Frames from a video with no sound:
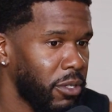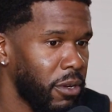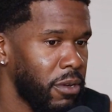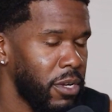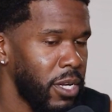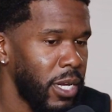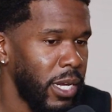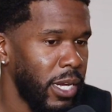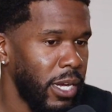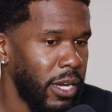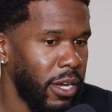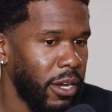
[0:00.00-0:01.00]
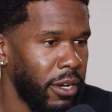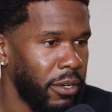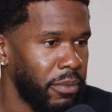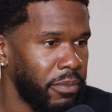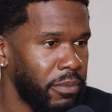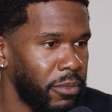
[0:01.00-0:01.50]
So
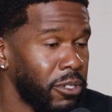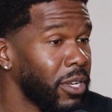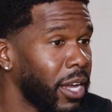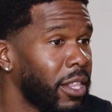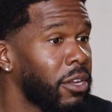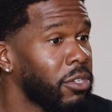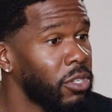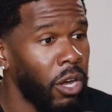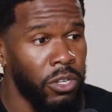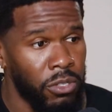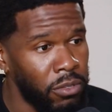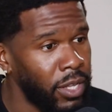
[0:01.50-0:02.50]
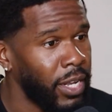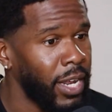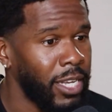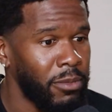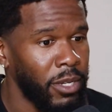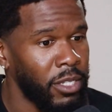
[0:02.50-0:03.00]
yeah, there's also that
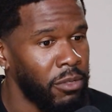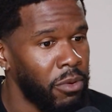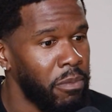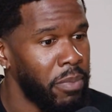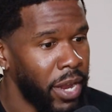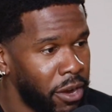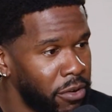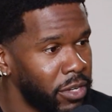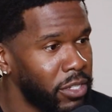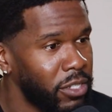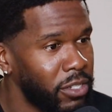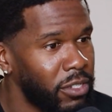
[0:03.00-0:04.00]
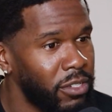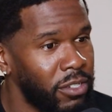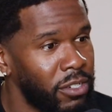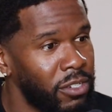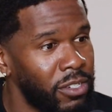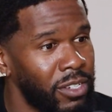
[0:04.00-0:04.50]
aspect to where parents,
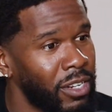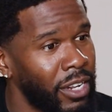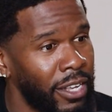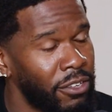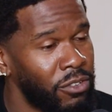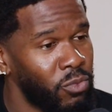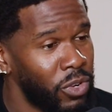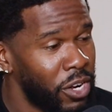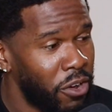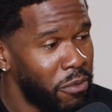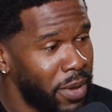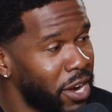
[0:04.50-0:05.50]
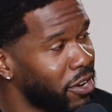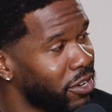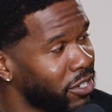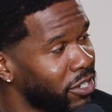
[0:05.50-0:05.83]
we know better.